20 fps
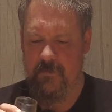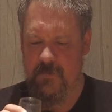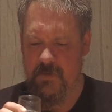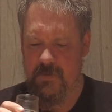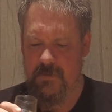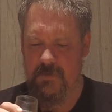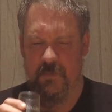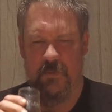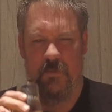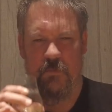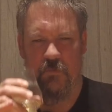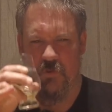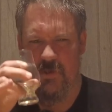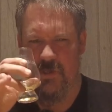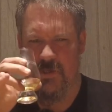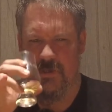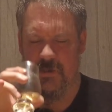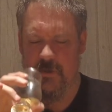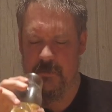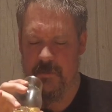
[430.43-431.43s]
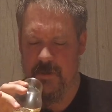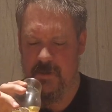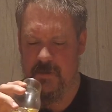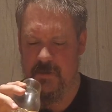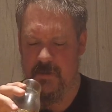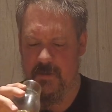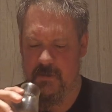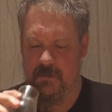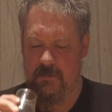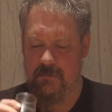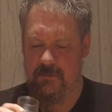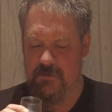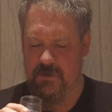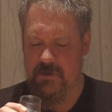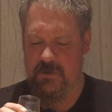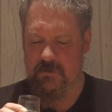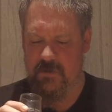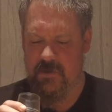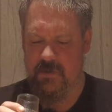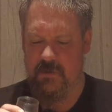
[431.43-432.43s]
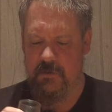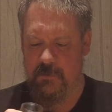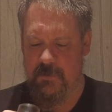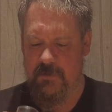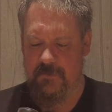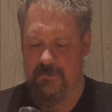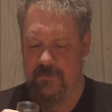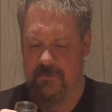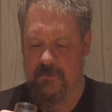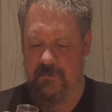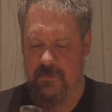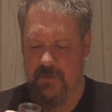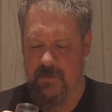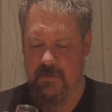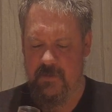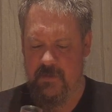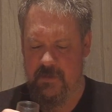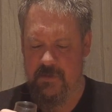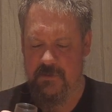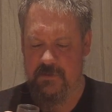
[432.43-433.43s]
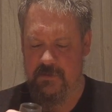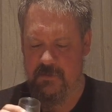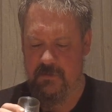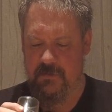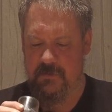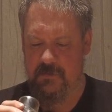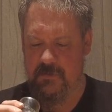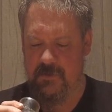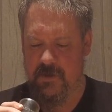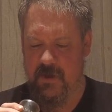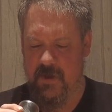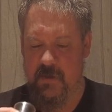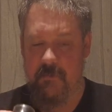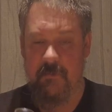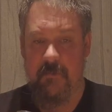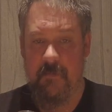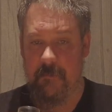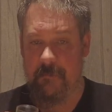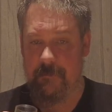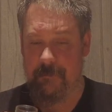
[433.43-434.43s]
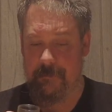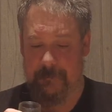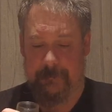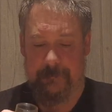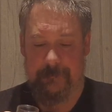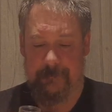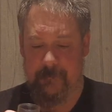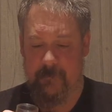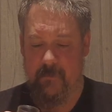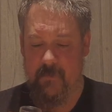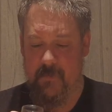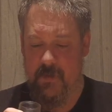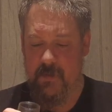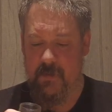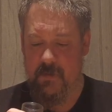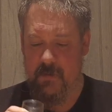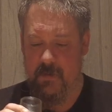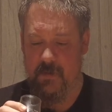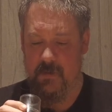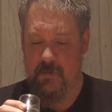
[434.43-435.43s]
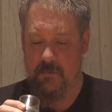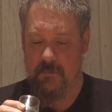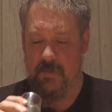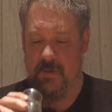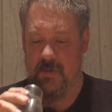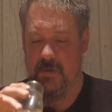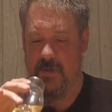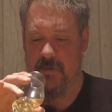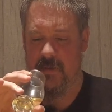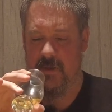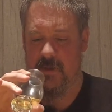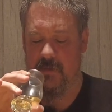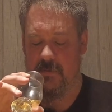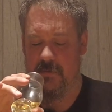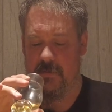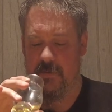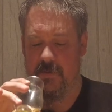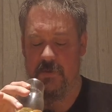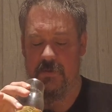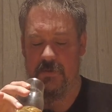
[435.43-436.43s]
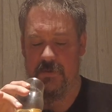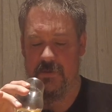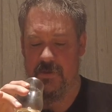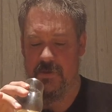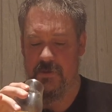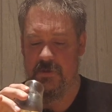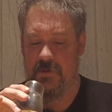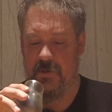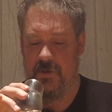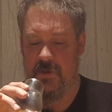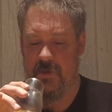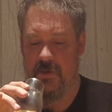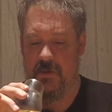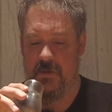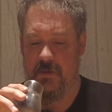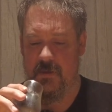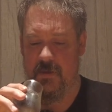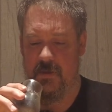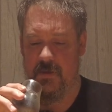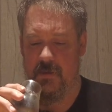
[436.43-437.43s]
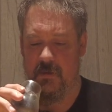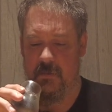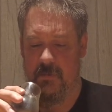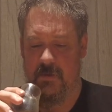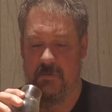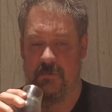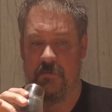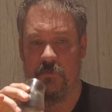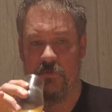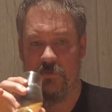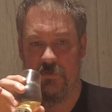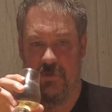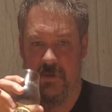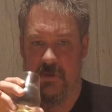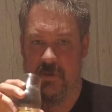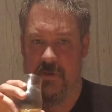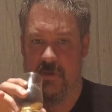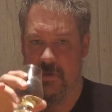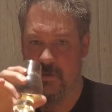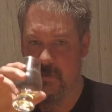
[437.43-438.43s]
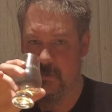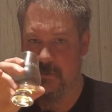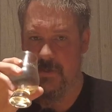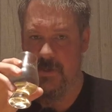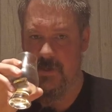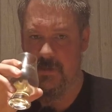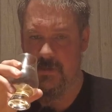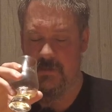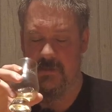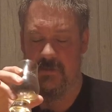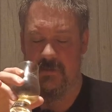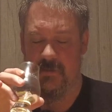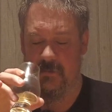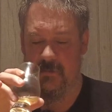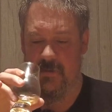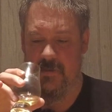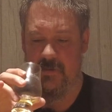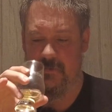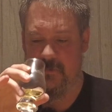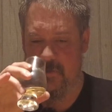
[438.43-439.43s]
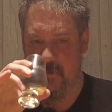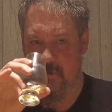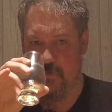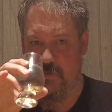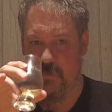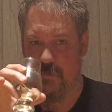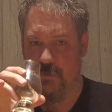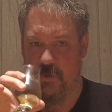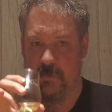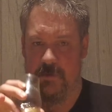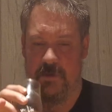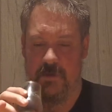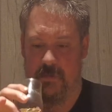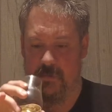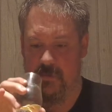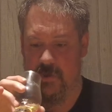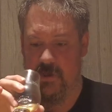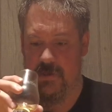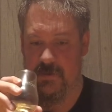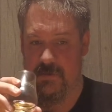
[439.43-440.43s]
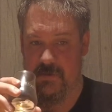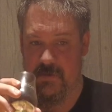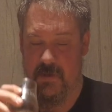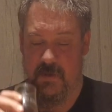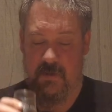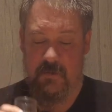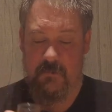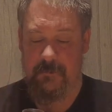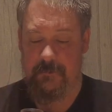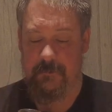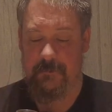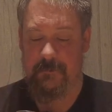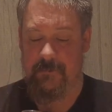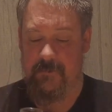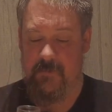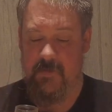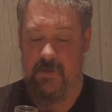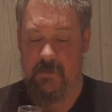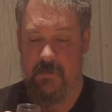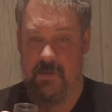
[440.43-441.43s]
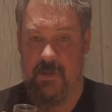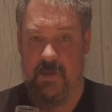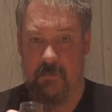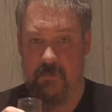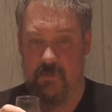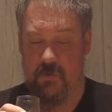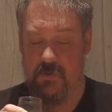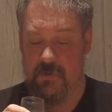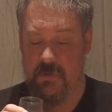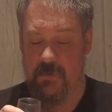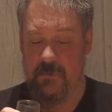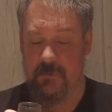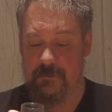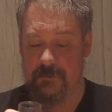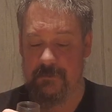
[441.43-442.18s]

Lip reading: So a bit more TCP now, just with a little bit of additional time. But I think on the nose initially, at full strength, I think the peat is more prominent than what it is now with that water.